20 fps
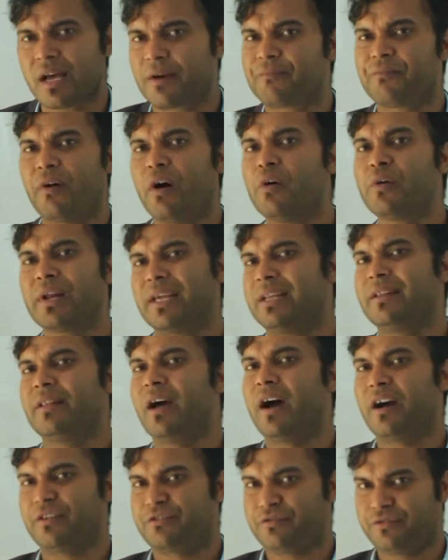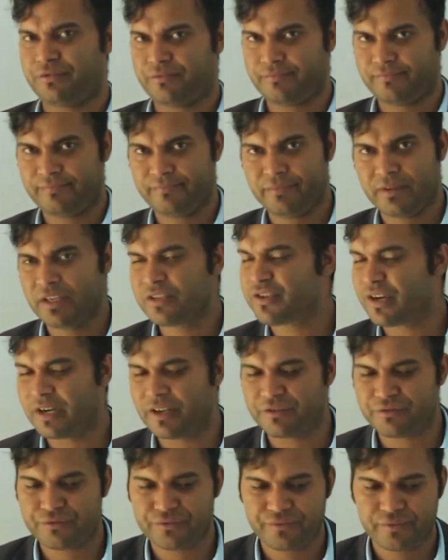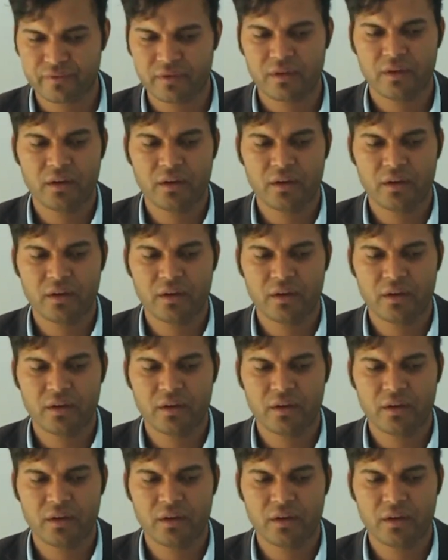are found in that, isn't it?